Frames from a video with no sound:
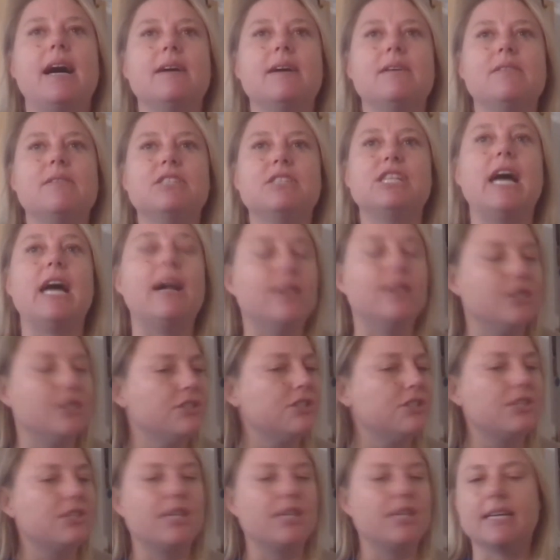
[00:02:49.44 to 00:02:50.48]

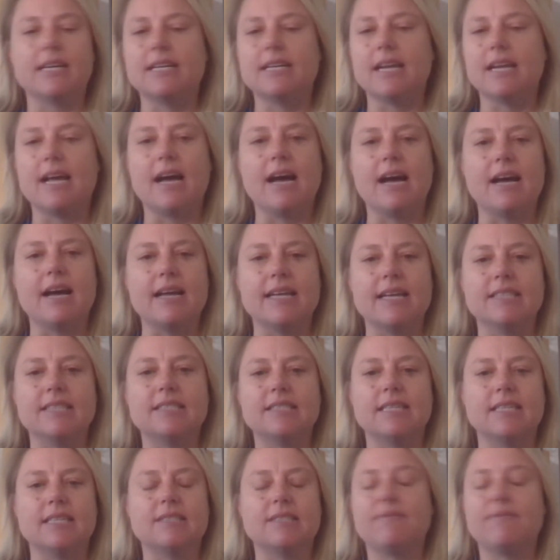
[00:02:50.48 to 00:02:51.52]
challenge that
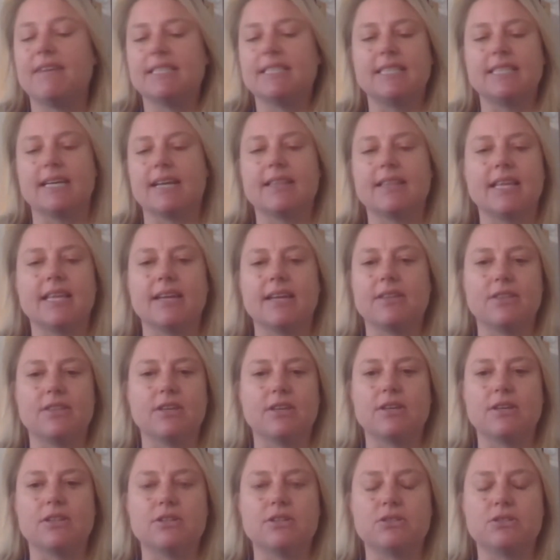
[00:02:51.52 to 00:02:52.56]
is facing, I think,
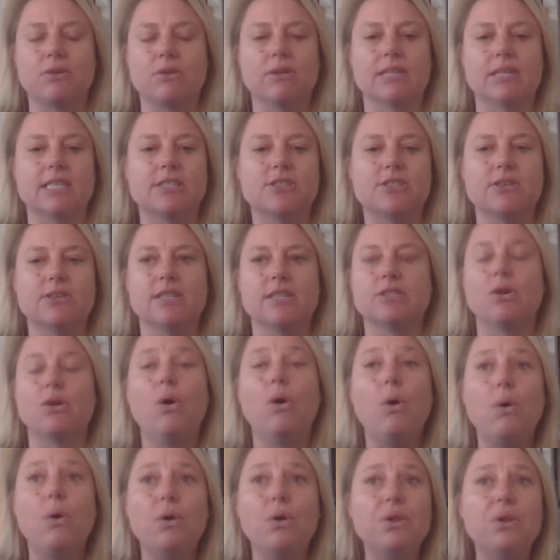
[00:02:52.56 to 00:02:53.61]
the solar industry as a
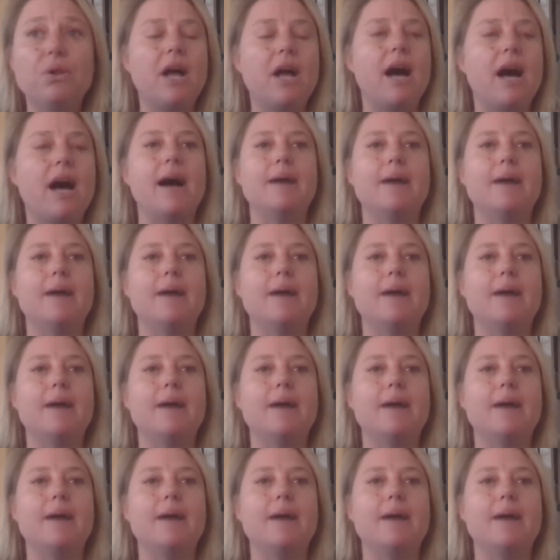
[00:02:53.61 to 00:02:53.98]
whole.